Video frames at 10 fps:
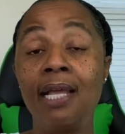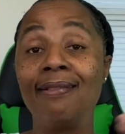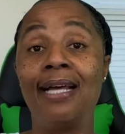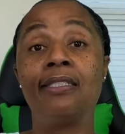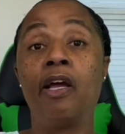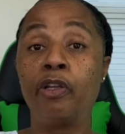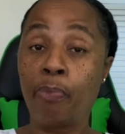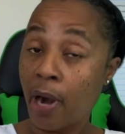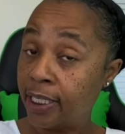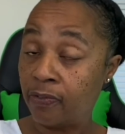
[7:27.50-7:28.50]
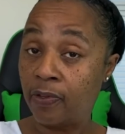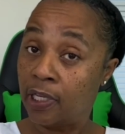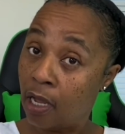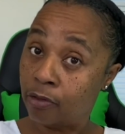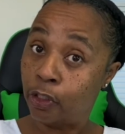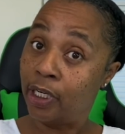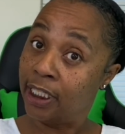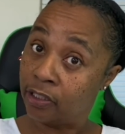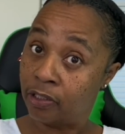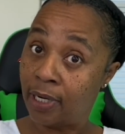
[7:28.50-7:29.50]
That's how you price for the loan. Your
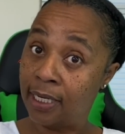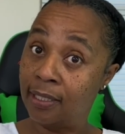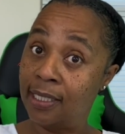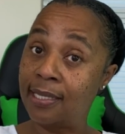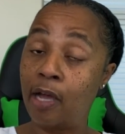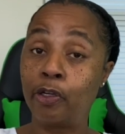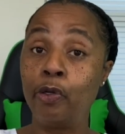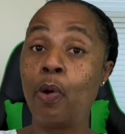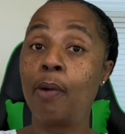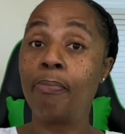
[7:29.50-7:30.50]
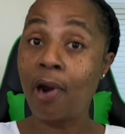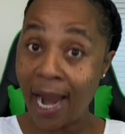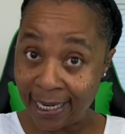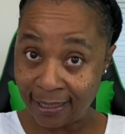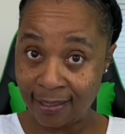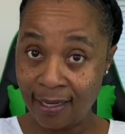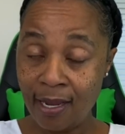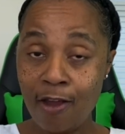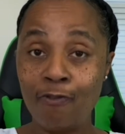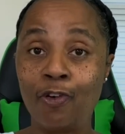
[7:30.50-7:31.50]
interest rate is how you are priced
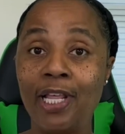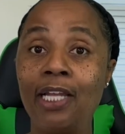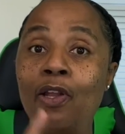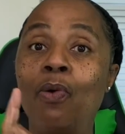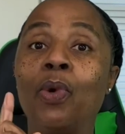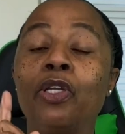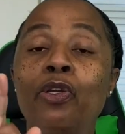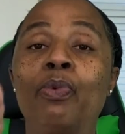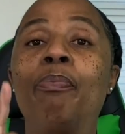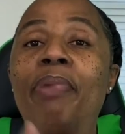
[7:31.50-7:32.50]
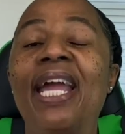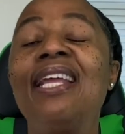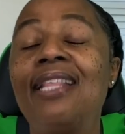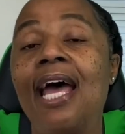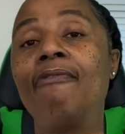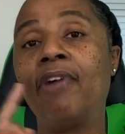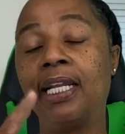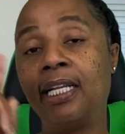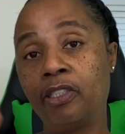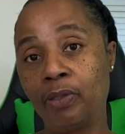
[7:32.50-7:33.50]
for that loan, what you will pay that
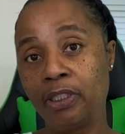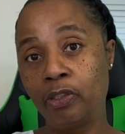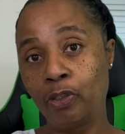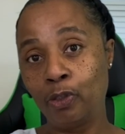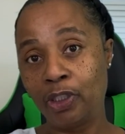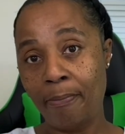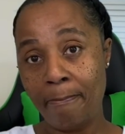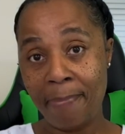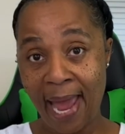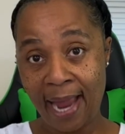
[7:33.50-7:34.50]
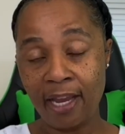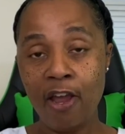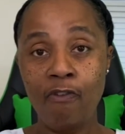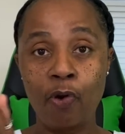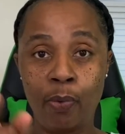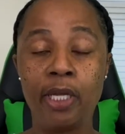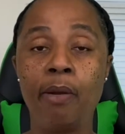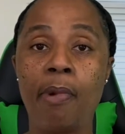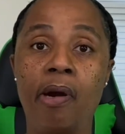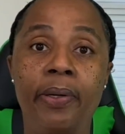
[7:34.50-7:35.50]
financial institution back for what you're
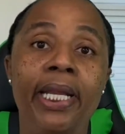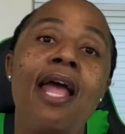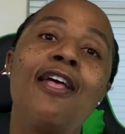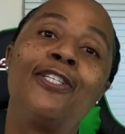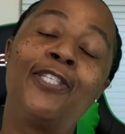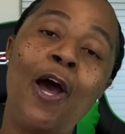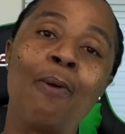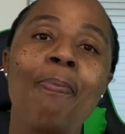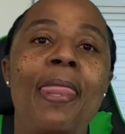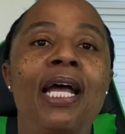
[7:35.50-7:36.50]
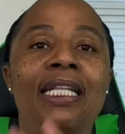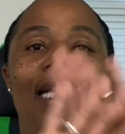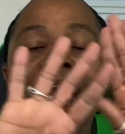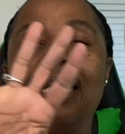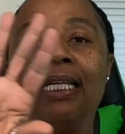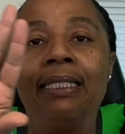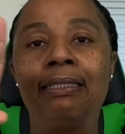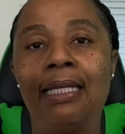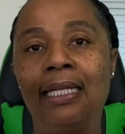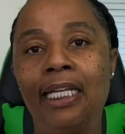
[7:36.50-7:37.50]
borrowing. So that is
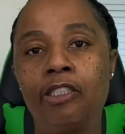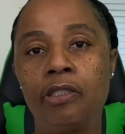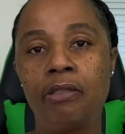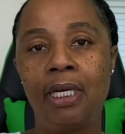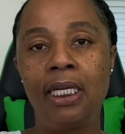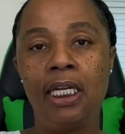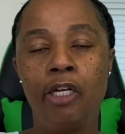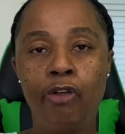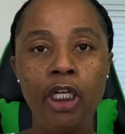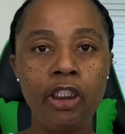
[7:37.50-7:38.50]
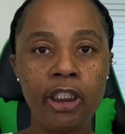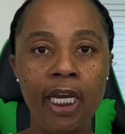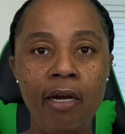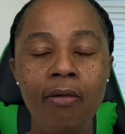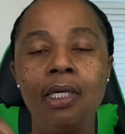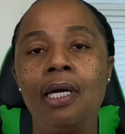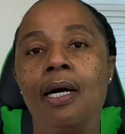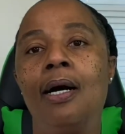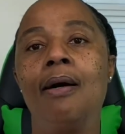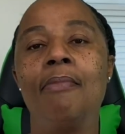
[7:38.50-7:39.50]
an interest rate in a nutshell.
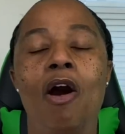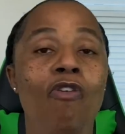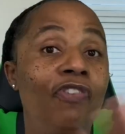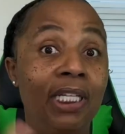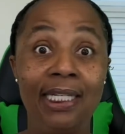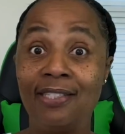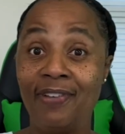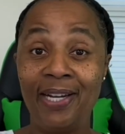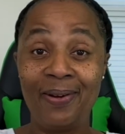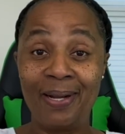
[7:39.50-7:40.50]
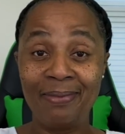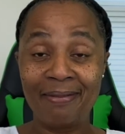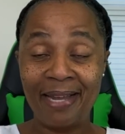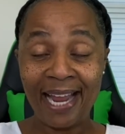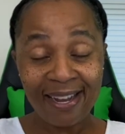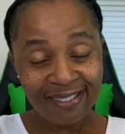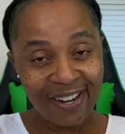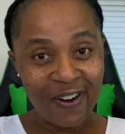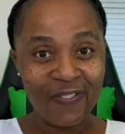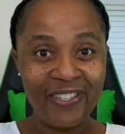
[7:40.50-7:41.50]
Hopefully this video helped somebody out.
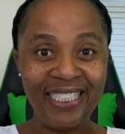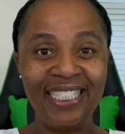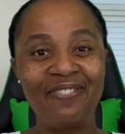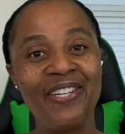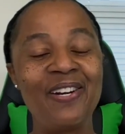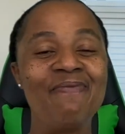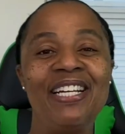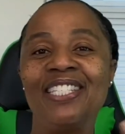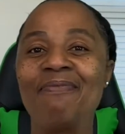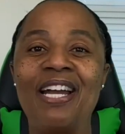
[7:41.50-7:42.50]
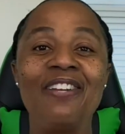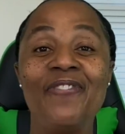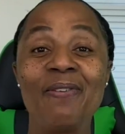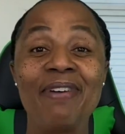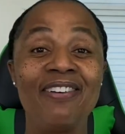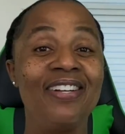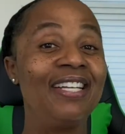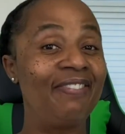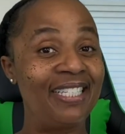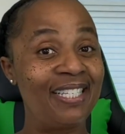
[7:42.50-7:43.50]
Hopefully this video made somebody feel better and
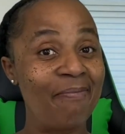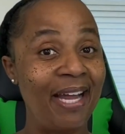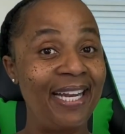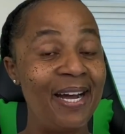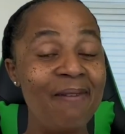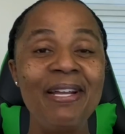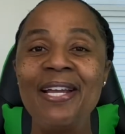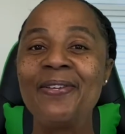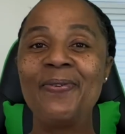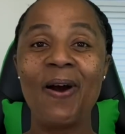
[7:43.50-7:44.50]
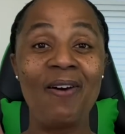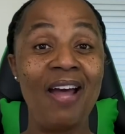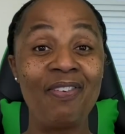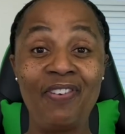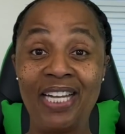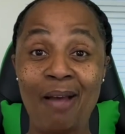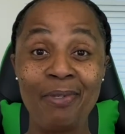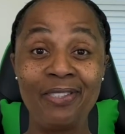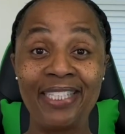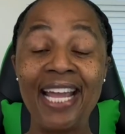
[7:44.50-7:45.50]
lifted somebody up. You all have a
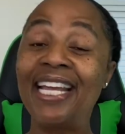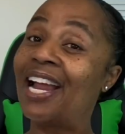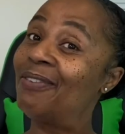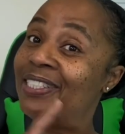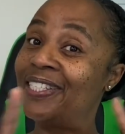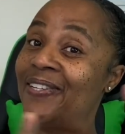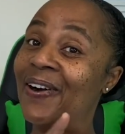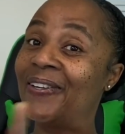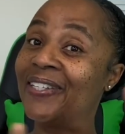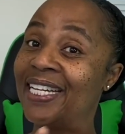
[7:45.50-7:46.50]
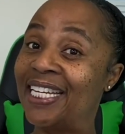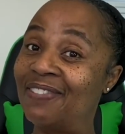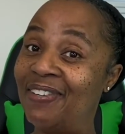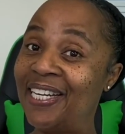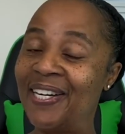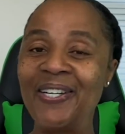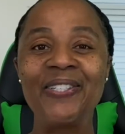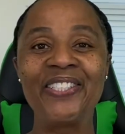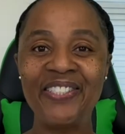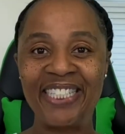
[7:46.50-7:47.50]
phenomenal day, and I will see you all in the next video.
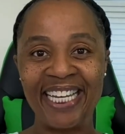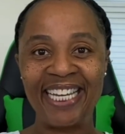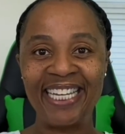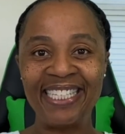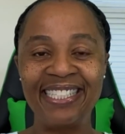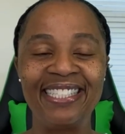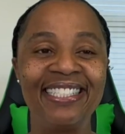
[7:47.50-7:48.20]
Deuces.